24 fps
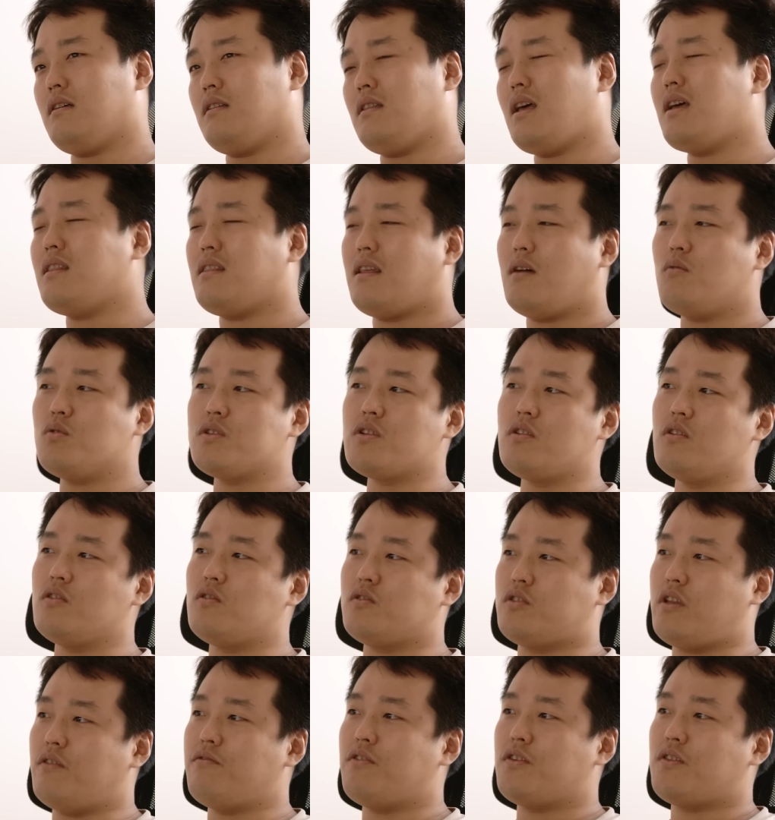That was a little
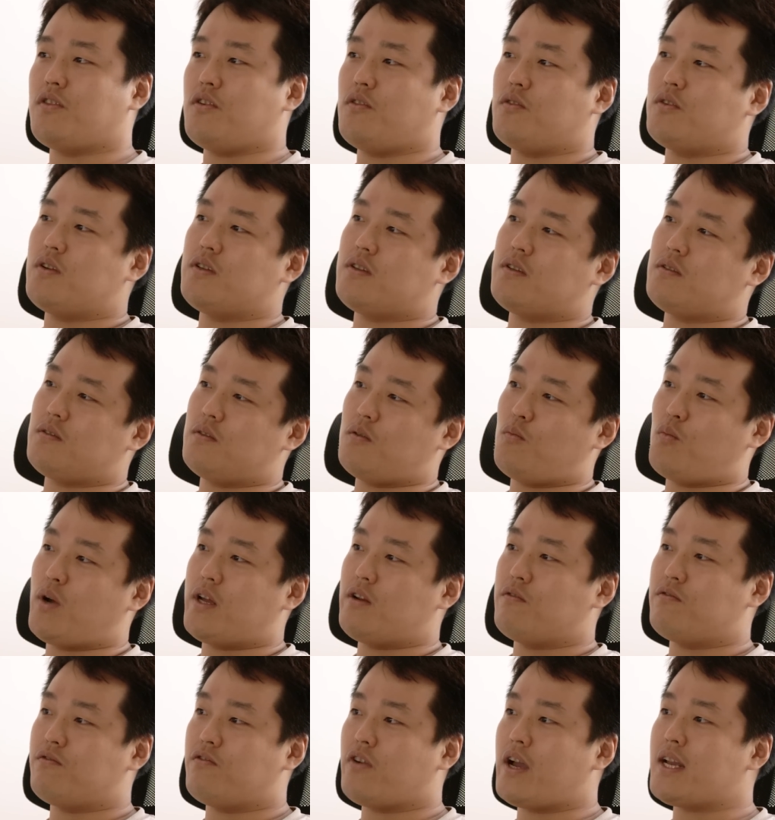different though, because
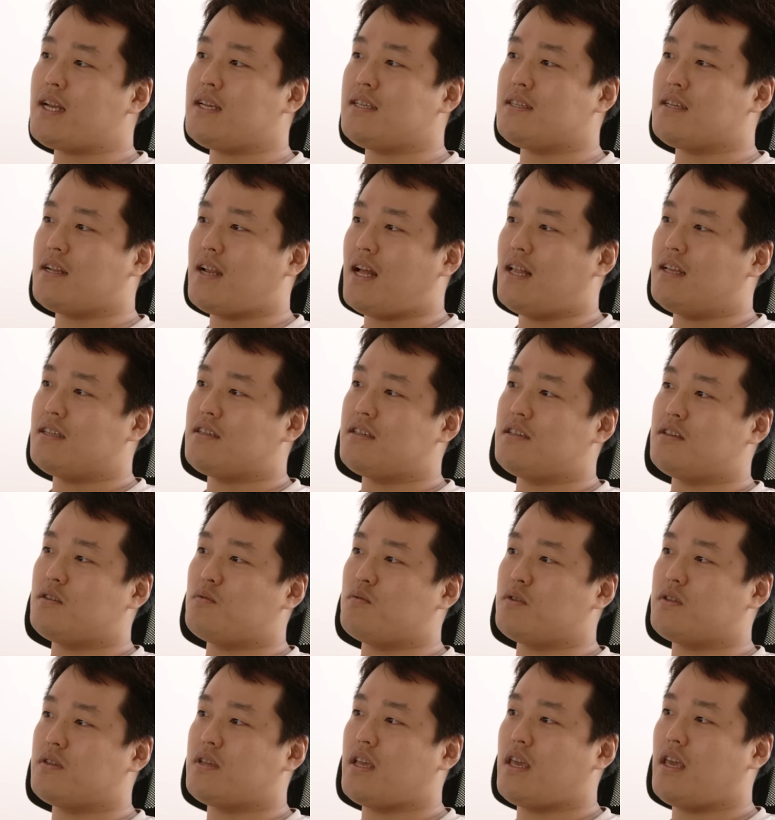what Freddie's analysis
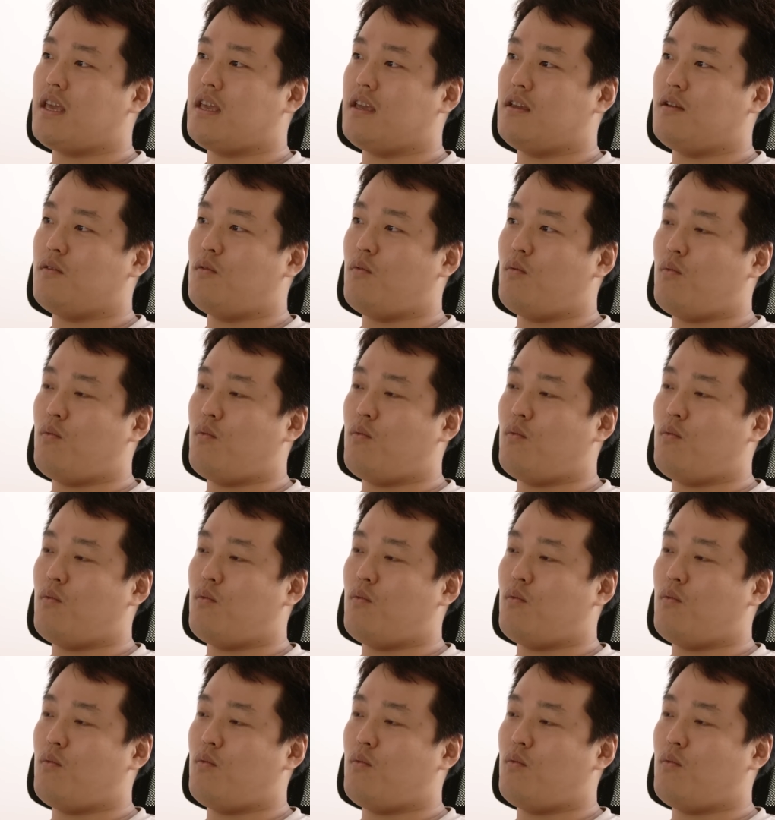was saying